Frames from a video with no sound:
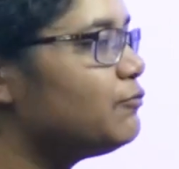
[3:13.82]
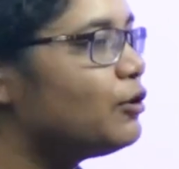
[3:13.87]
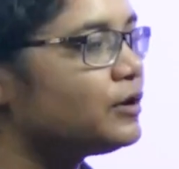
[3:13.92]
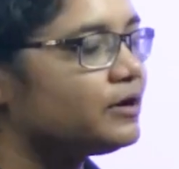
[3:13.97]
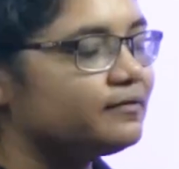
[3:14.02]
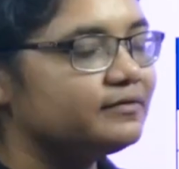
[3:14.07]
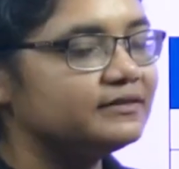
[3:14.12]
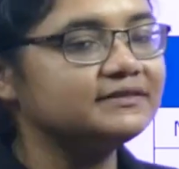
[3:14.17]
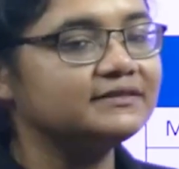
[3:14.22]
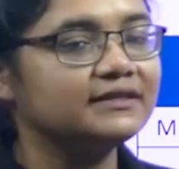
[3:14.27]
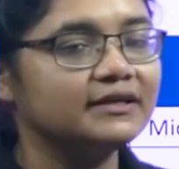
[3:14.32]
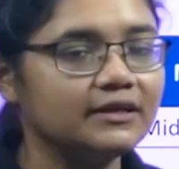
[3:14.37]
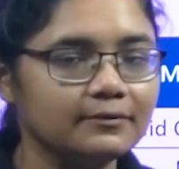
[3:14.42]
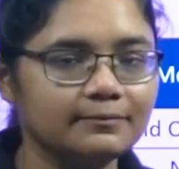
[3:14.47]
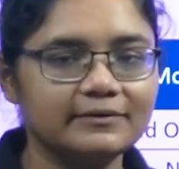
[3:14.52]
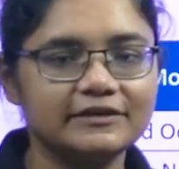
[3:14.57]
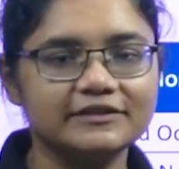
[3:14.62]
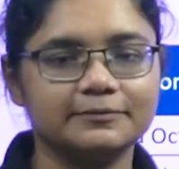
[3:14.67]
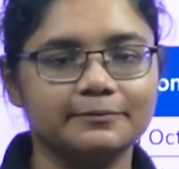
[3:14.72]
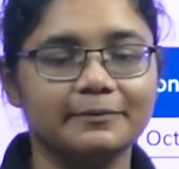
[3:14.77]
whatever
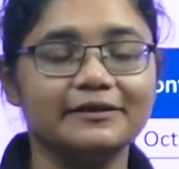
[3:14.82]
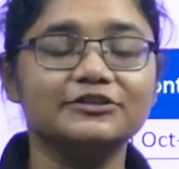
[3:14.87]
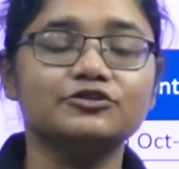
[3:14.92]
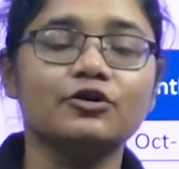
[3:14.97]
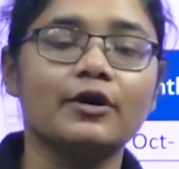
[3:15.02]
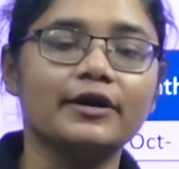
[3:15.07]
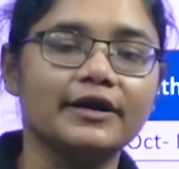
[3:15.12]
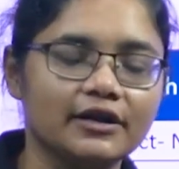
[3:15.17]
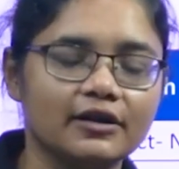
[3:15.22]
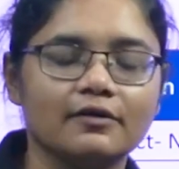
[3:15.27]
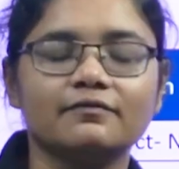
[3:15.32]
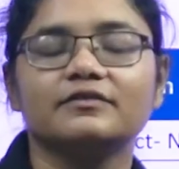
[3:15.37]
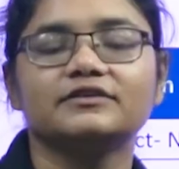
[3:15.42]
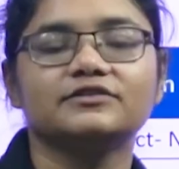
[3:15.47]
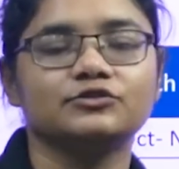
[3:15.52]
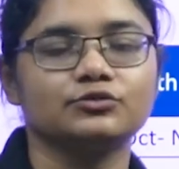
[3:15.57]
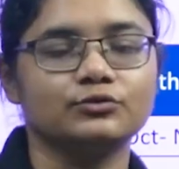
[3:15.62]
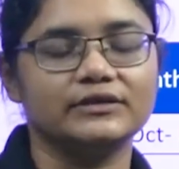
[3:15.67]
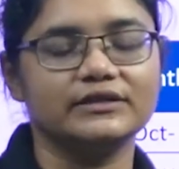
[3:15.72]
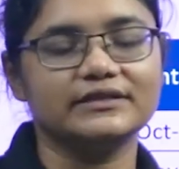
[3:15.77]
syllabus majority of the
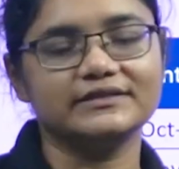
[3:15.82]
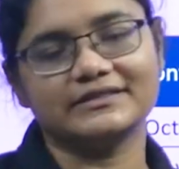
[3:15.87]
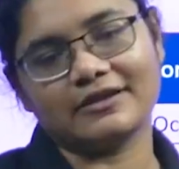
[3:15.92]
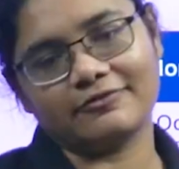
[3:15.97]
students